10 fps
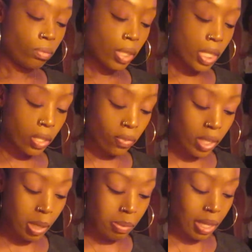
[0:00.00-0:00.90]
This
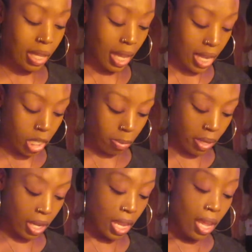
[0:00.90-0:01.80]
flipped
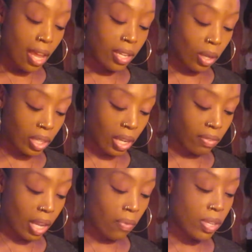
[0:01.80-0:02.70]
engagement. Your
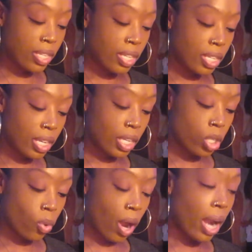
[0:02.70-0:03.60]
love life is ascending
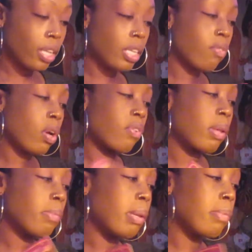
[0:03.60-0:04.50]
to a higher level of
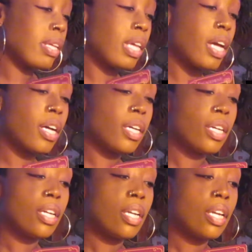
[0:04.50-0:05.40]
commitment. Yeah,
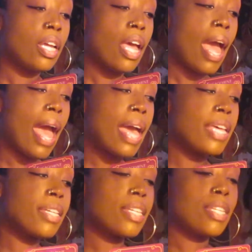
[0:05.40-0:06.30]

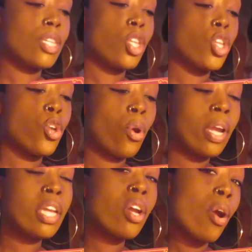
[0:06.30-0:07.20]
as you're
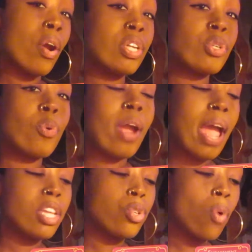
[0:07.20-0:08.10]
encouraged, or
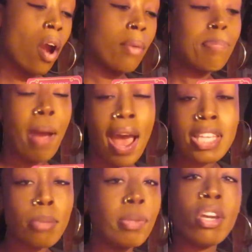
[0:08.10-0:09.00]
as you are
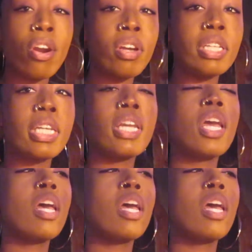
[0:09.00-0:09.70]
possibly currently